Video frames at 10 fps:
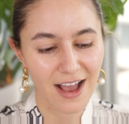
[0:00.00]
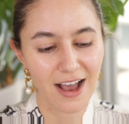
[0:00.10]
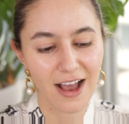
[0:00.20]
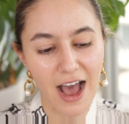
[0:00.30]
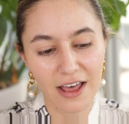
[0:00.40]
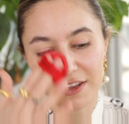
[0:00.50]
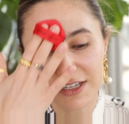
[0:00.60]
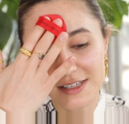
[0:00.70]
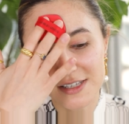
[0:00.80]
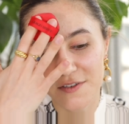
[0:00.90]
Uh,
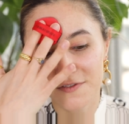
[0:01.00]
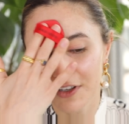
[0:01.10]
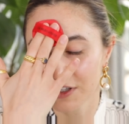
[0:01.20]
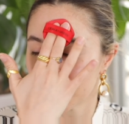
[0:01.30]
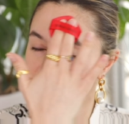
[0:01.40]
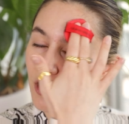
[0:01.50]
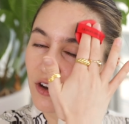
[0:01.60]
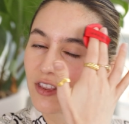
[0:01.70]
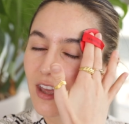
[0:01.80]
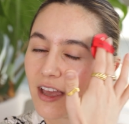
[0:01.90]
others feel as
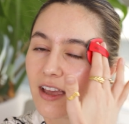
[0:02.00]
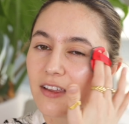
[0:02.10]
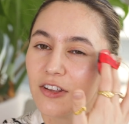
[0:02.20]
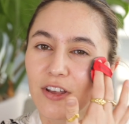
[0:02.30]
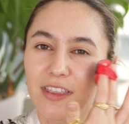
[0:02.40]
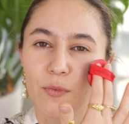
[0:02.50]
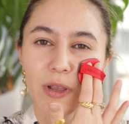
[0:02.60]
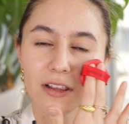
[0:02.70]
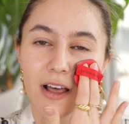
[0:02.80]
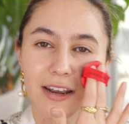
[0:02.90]
though their, you know, their
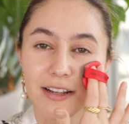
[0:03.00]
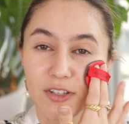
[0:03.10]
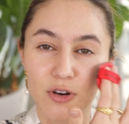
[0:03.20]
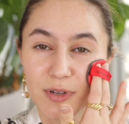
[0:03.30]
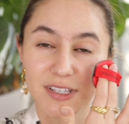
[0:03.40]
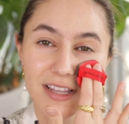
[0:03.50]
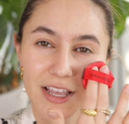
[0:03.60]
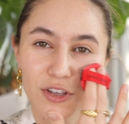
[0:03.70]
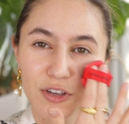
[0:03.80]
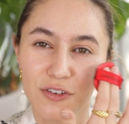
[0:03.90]
wing liner is almost their
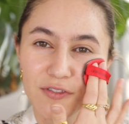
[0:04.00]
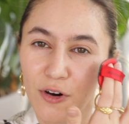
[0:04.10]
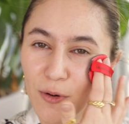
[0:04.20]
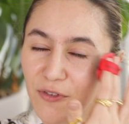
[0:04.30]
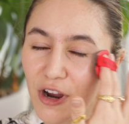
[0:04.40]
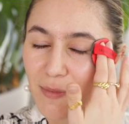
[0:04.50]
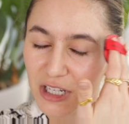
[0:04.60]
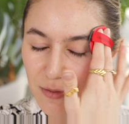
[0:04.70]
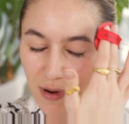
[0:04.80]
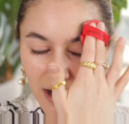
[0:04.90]
uniform, very
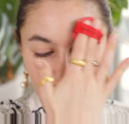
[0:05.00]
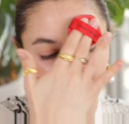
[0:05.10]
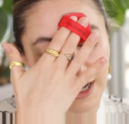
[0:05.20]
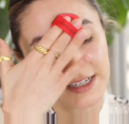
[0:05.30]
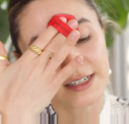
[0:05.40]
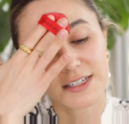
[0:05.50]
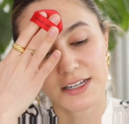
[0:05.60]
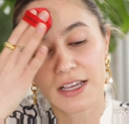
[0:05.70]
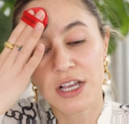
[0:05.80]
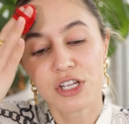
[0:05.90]
much a part of their
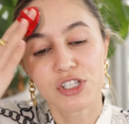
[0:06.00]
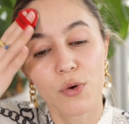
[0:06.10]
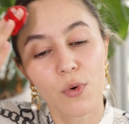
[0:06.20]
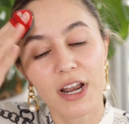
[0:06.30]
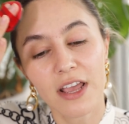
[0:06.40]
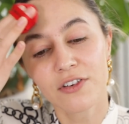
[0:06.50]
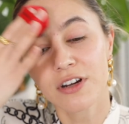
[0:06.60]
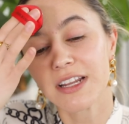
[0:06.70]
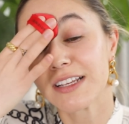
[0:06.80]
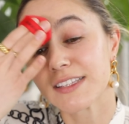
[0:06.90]
identity. So, whatever
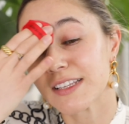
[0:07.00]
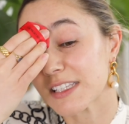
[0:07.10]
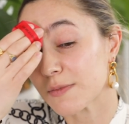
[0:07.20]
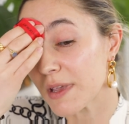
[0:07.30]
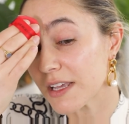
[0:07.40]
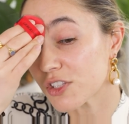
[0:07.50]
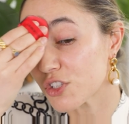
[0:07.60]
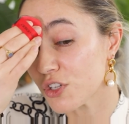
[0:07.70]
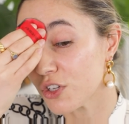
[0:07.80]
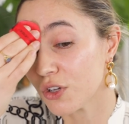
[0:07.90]
it is that speaks
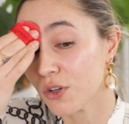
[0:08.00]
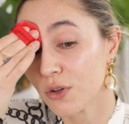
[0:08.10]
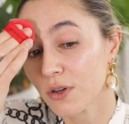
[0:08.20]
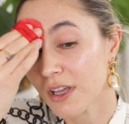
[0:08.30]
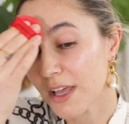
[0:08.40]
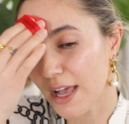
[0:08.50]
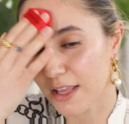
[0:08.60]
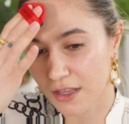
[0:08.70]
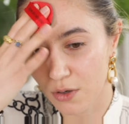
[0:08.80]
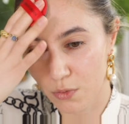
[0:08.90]
to you
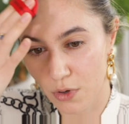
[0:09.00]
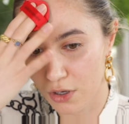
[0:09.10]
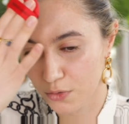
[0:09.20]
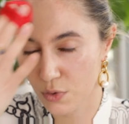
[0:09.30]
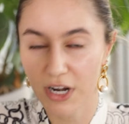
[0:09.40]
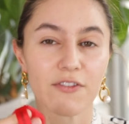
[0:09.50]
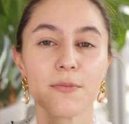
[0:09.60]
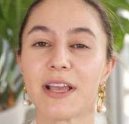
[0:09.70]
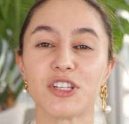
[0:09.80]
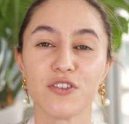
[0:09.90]
and that what, whatever
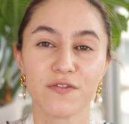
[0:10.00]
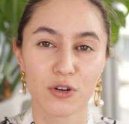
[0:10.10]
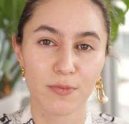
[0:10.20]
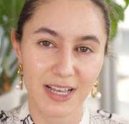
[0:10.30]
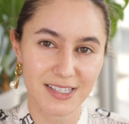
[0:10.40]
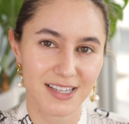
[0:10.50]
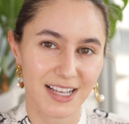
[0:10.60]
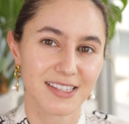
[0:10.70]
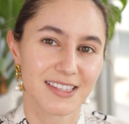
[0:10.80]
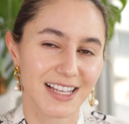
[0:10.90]
makes you feel best,
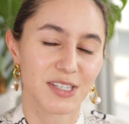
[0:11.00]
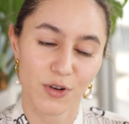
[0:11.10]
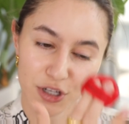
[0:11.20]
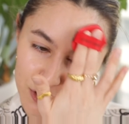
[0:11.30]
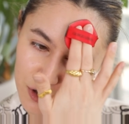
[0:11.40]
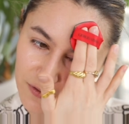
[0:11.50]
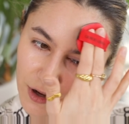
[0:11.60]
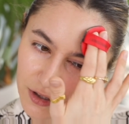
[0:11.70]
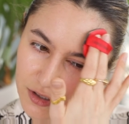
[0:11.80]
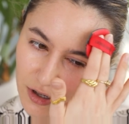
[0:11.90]
that, that's what you should
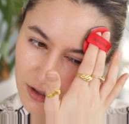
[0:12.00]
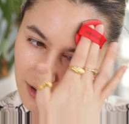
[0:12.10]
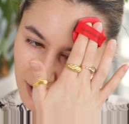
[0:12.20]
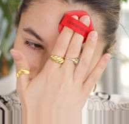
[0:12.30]
focus on.